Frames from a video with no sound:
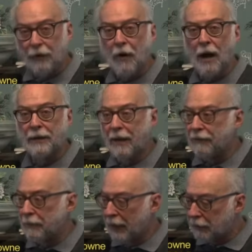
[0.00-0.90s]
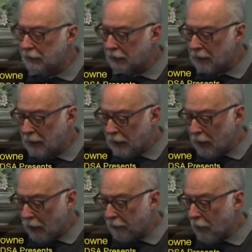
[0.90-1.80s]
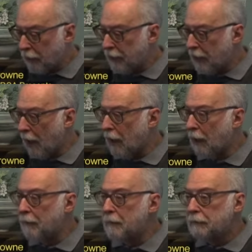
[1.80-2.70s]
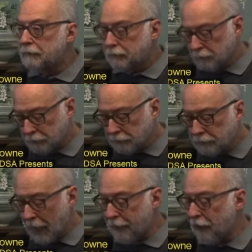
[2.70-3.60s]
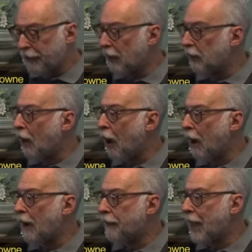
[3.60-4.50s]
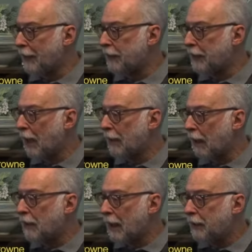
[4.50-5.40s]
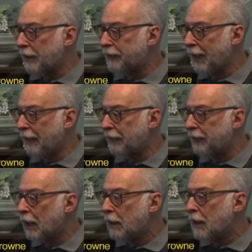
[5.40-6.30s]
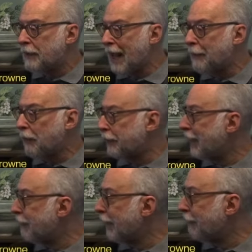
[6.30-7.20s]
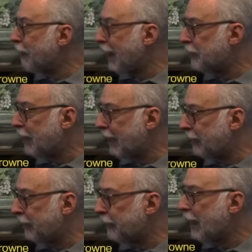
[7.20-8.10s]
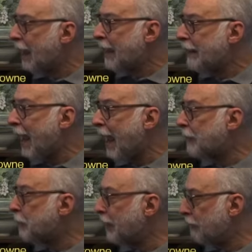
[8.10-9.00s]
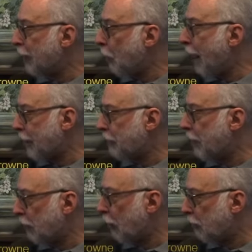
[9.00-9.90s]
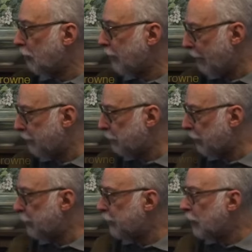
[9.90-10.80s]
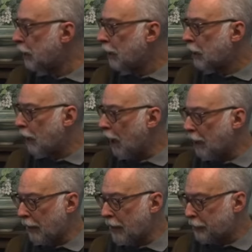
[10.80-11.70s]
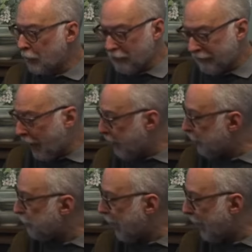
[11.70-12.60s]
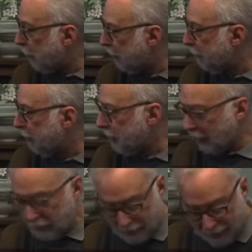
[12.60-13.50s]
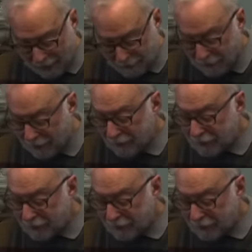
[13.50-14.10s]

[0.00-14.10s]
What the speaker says: non-governmental. Although there is a law that says cable TV franchises can be required by local government to provide a channel for public access.